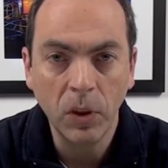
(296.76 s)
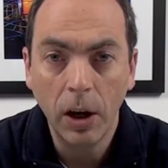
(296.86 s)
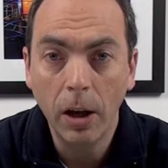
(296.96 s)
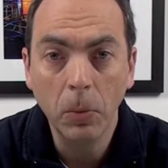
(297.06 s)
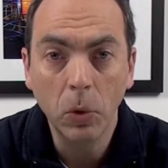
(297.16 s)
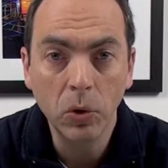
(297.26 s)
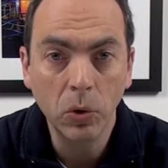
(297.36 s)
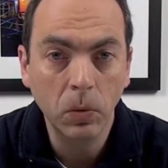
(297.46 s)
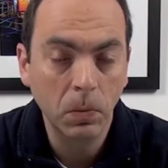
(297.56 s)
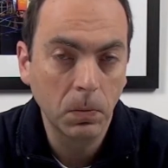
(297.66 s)
I'm
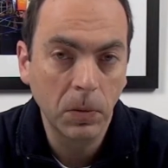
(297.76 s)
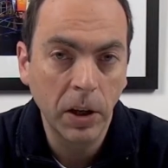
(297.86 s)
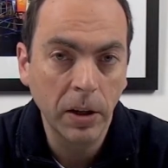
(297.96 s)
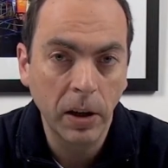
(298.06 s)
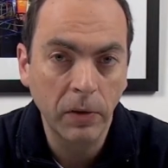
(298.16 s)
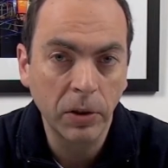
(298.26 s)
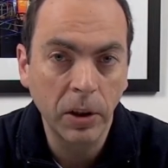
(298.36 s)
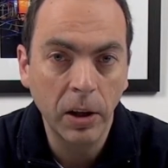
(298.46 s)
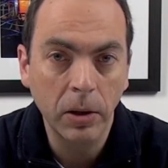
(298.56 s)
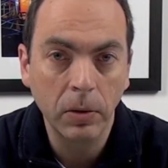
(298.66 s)
also there every
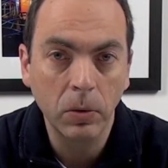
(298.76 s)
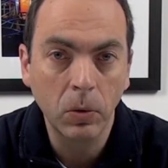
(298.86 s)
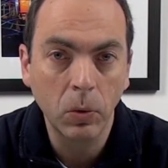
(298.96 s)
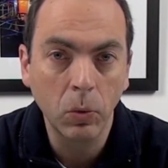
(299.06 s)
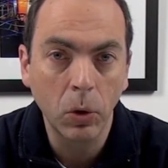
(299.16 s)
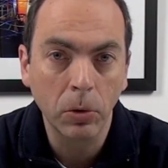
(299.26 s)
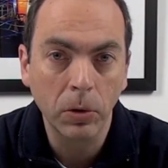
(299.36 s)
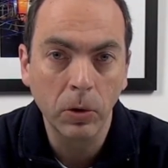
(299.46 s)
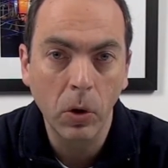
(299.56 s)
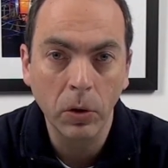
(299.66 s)
day to walk
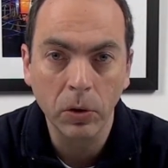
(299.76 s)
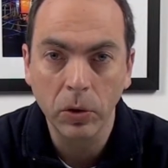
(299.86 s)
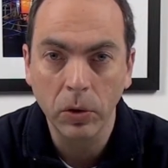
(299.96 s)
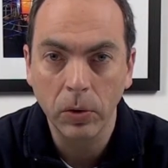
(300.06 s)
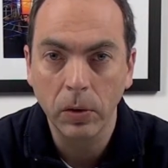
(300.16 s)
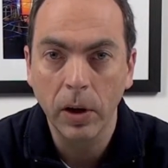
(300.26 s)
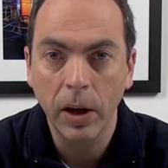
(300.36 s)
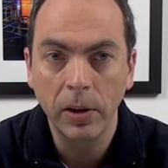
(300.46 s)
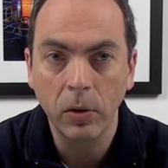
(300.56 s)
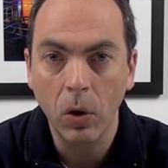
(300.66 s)
the dog, so
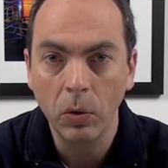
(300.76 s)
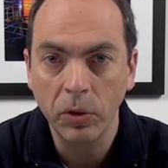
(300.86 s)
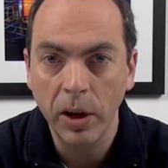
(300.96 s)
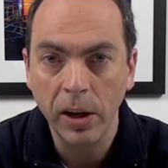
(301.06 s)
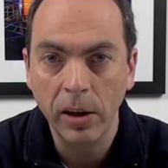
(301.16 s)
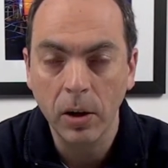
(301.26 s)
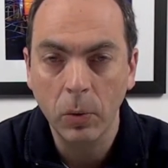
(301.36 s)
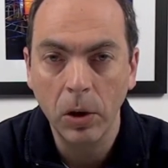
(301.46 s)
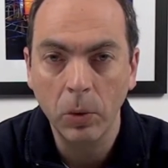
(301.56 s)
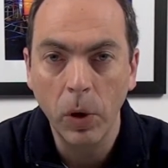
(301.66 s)
I know the area
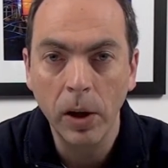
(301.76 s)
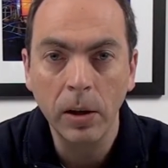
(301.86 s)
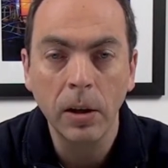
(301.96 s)
quite well,